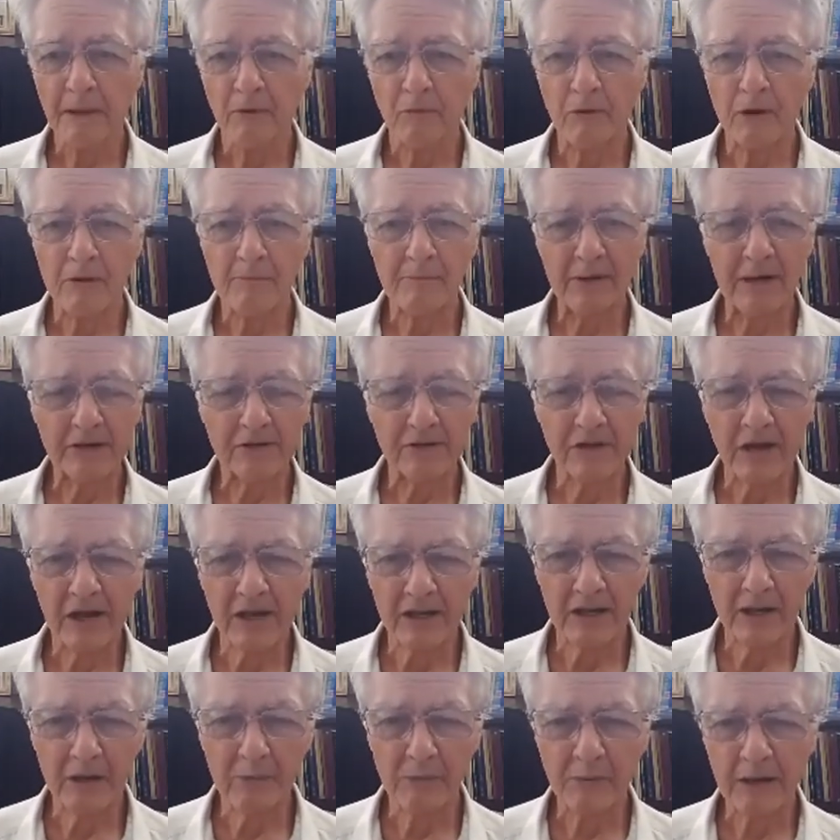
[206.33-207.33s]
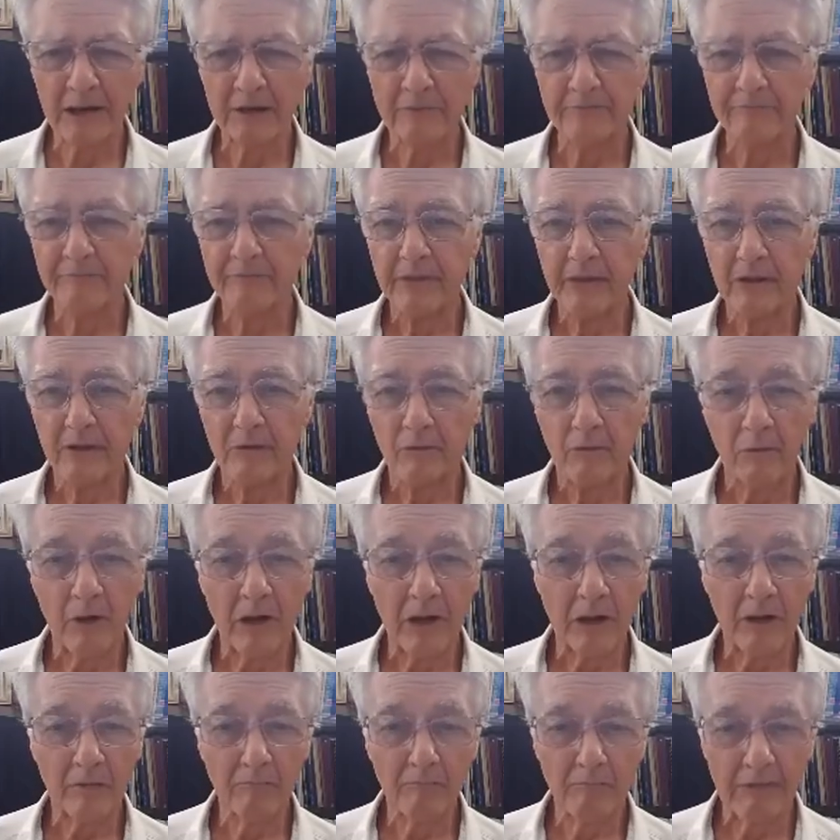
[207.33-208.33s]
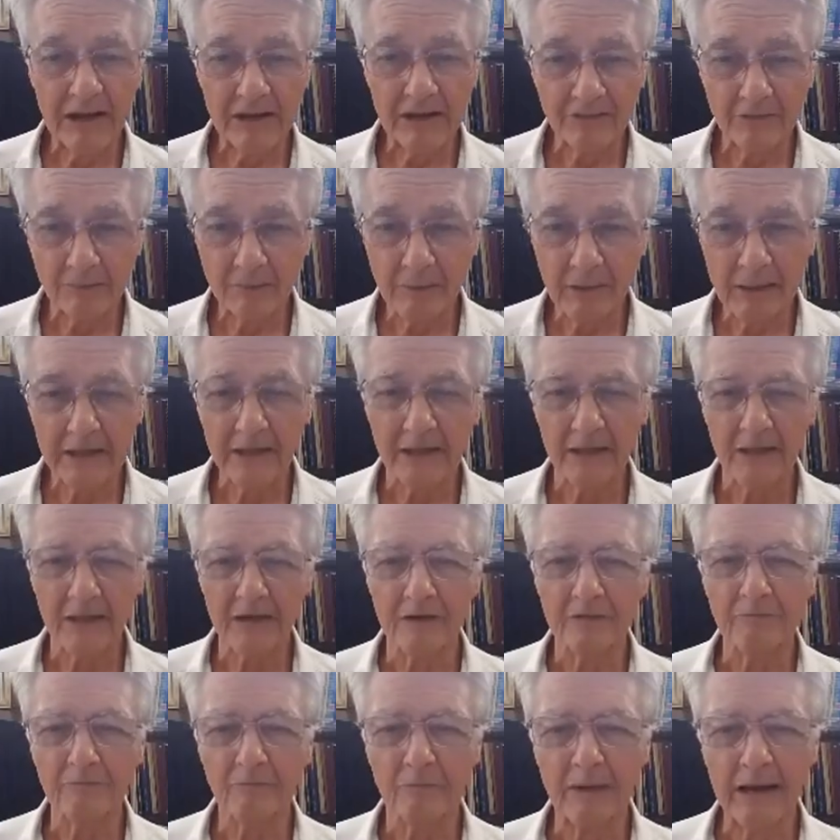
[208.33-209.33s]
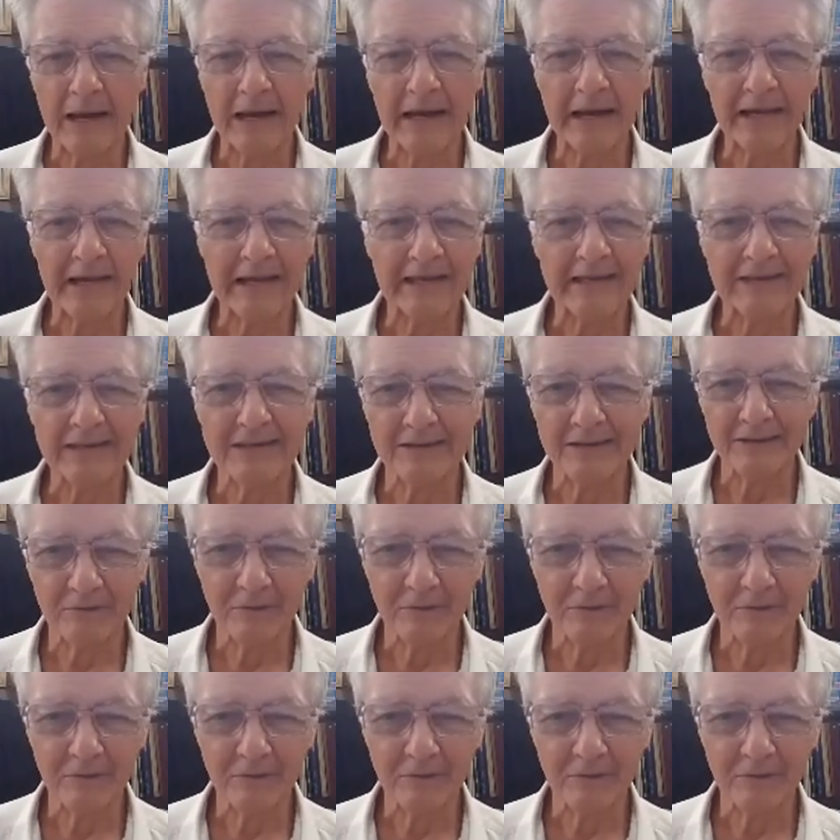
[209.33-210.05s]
What am I talking about? Well, my speaking, my